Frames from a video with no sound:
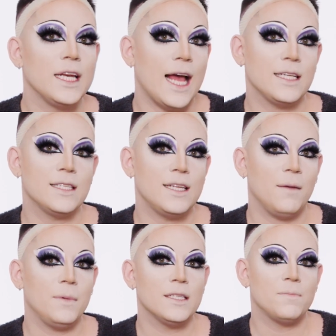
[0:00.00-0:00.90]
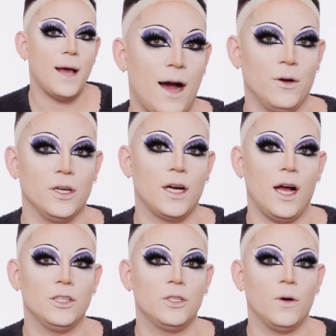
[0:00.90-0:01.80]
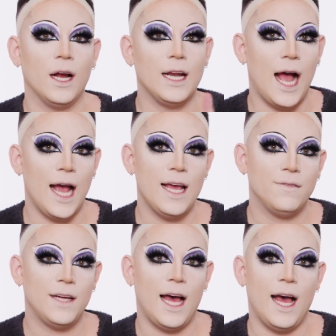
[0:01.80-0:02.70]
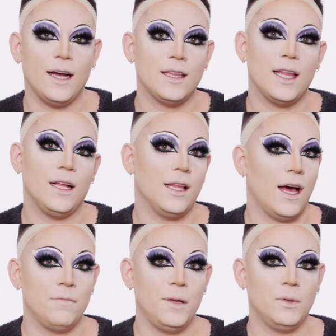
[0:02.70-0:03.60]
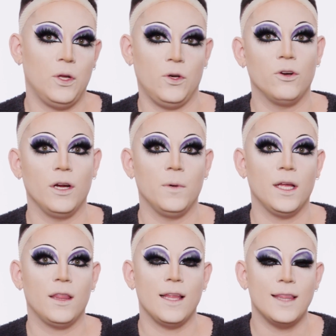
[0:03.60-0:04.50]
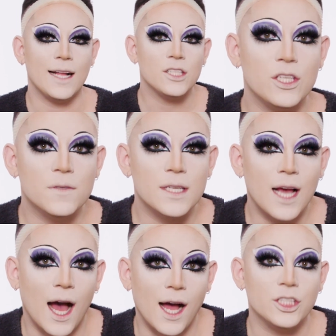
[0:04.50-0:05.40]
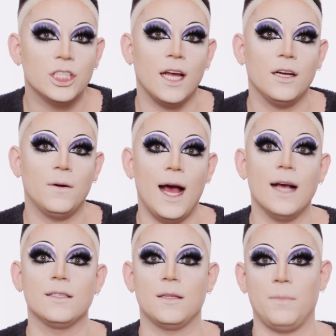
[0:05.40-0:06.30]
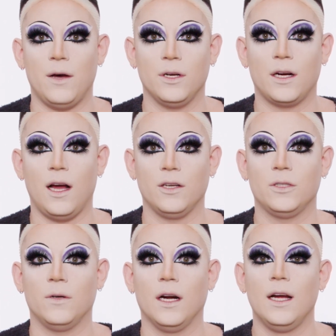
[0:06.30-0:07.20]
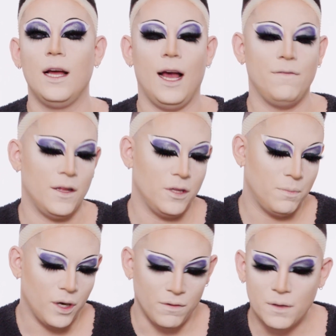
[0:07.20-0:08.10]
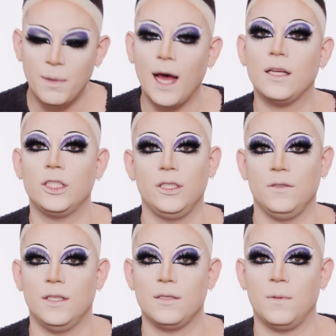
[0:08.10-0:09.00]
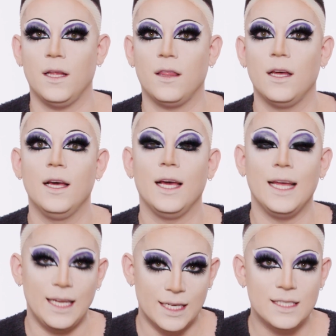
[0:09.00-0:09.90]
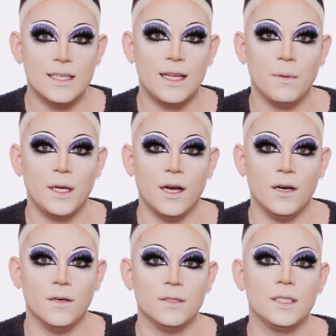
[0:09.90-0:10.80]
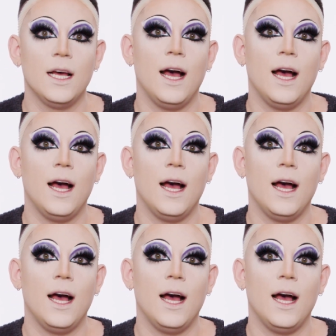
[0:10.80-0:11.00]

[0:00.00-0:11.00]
the next step is powder contour, and I have a hack that a lot of people don't agree with, and that's using eyeshadow as the powder contour. I found the perfect palette to do this with. It is celebrity owned.